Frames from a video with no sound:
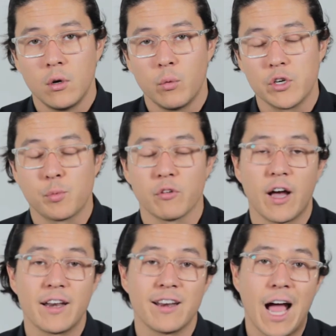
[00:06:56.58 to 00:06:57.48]
which
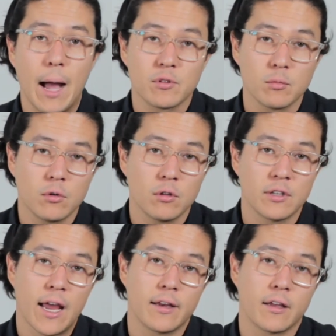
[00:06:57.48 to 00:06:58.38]
provide an optimal
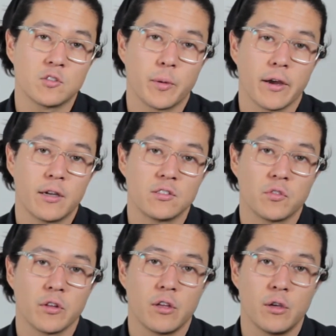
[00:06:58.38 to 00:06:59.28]
dining experience
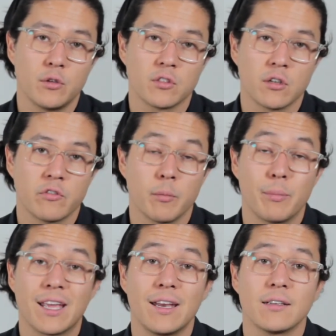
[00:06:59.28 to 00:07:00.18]
for the user from
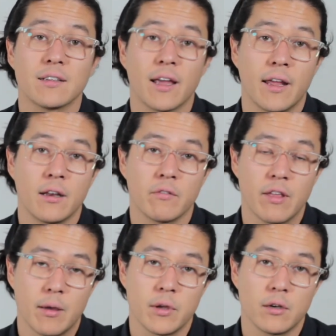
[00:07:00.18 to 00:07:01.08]
beginning to end of
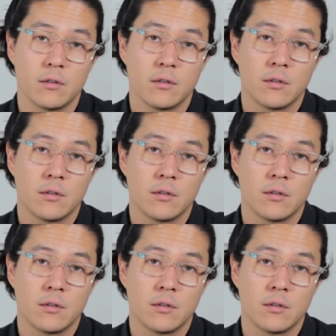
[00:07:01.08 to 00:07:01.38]
that meal.